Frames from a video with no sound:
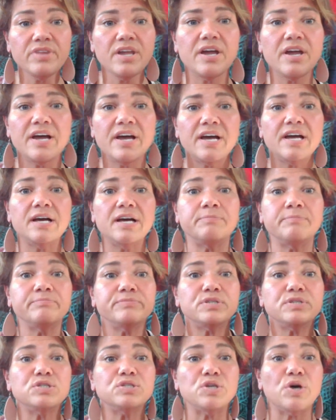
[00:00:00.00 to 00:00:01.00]

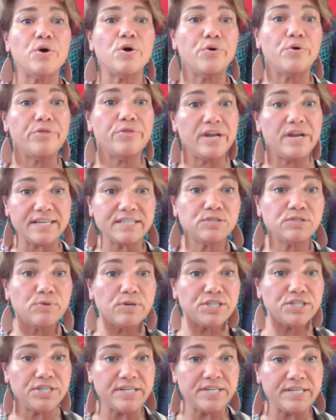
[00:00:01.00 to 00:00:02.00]
So the next
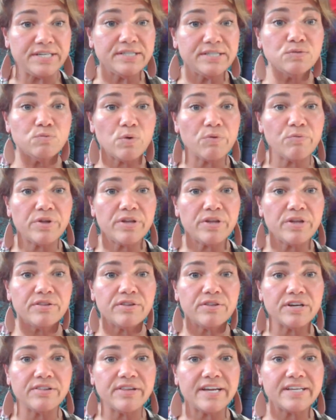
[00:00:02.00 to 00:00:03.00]
question is, what will it
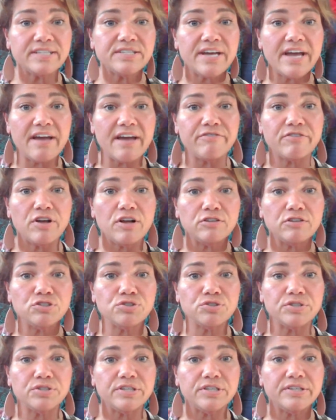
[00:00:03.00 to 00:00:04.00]
look like to have
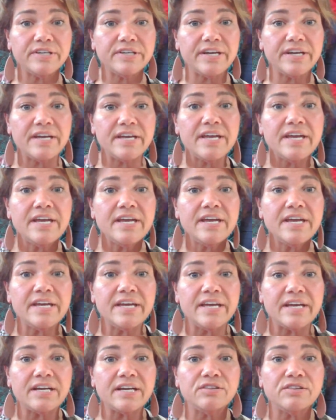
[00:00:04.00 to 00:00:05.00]
cultural
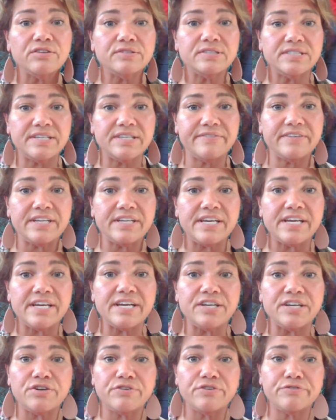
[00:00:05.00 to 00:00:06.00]

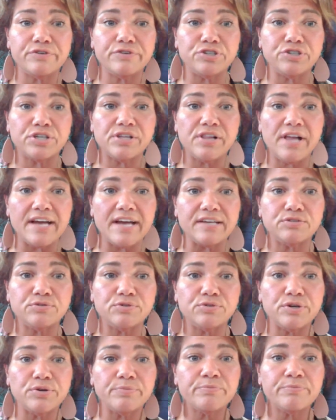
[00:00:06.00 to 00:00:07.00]
inclusivity in your future
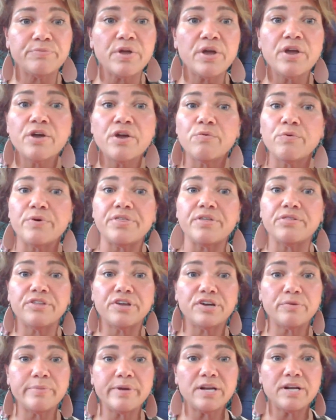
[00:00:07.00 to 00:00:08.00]
classroom? With a little
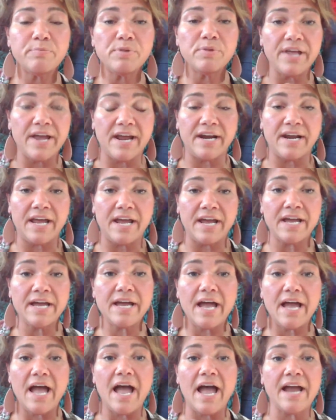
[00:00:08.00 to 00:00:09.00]
bit of
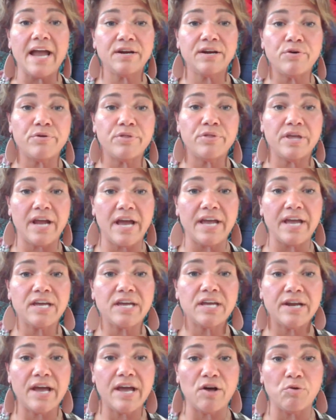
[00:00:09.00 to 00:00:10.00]
planning, I know that I
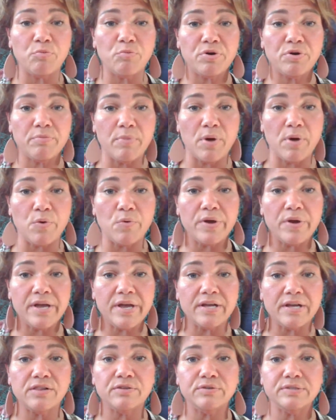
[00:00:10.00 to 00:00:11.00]
can help promote
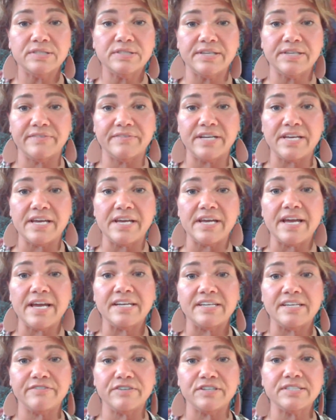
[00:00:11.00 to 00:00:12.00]
inclusivity
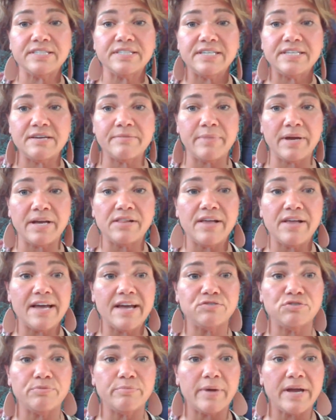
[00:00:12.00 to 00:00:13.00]
and diversity in my
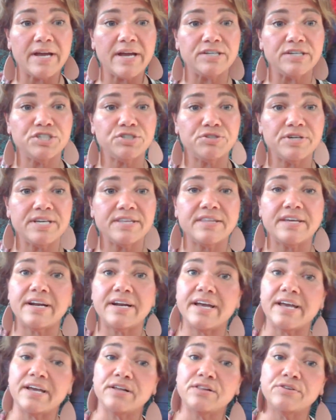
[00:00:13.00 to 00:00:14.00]
classroom by ensuring
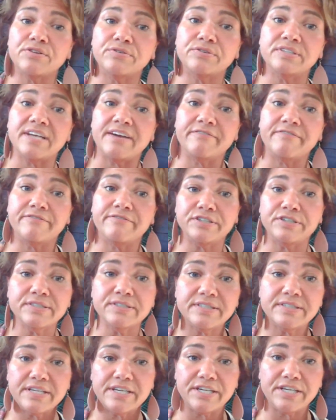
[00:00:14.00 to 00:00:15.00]
that I include
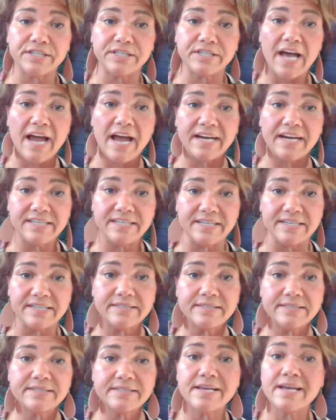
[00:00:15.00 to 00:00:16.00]
diverse
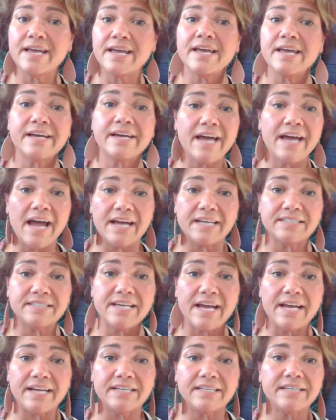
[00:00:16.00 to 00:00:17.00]
ideas,
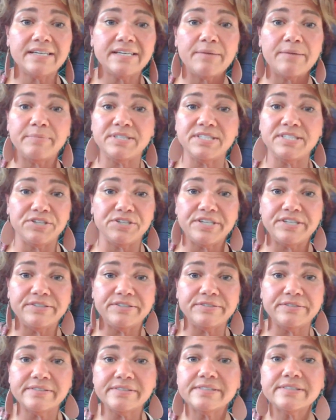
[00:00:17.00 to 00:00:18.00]
content, and
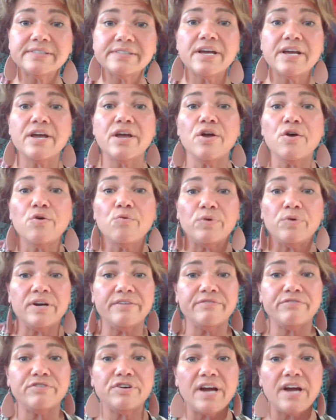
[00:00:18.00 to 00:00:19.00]
materials.
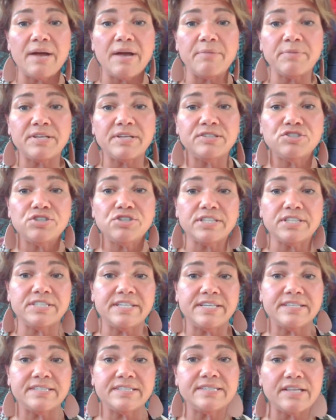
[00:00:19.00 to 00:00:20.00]
Whenever I'm
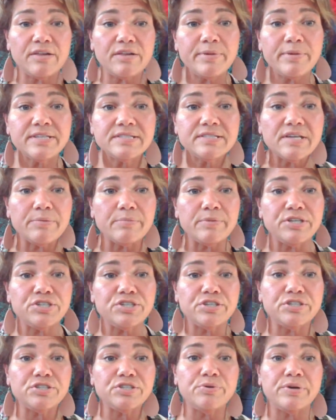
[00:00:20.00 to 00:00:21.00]
constructing a syllabus, I'll be
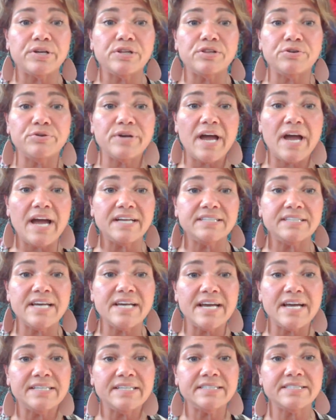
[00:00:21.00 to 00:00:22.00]
sure to include
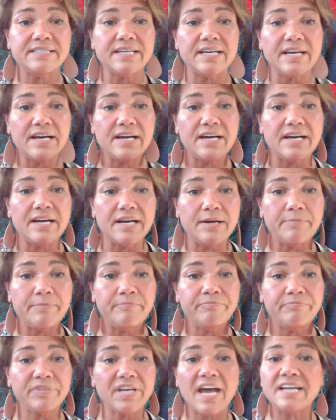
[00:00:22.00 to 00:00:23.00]
content,
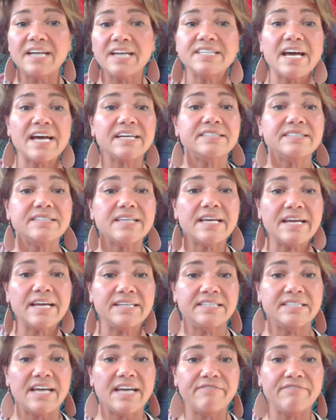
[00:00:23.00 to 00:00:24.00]
context,
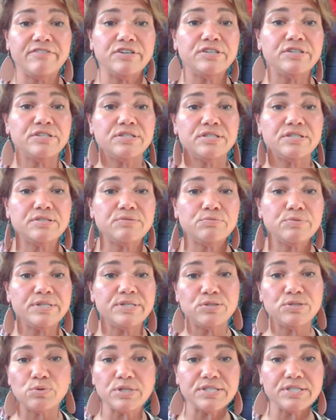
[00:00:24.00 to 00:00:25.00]
and diverse
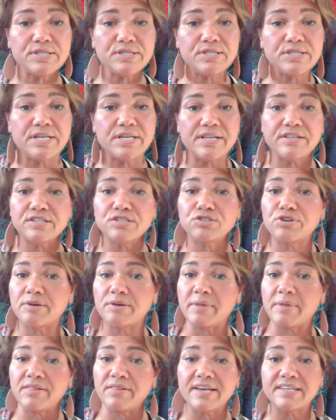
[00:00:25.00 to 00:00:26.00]
resources to
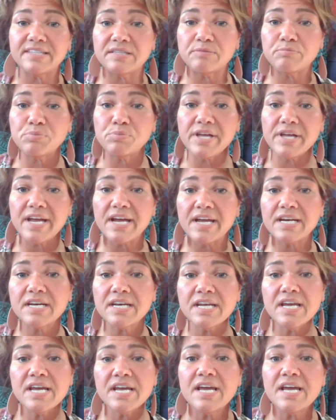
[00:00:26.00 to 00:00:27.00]
illustrate my lesson plan.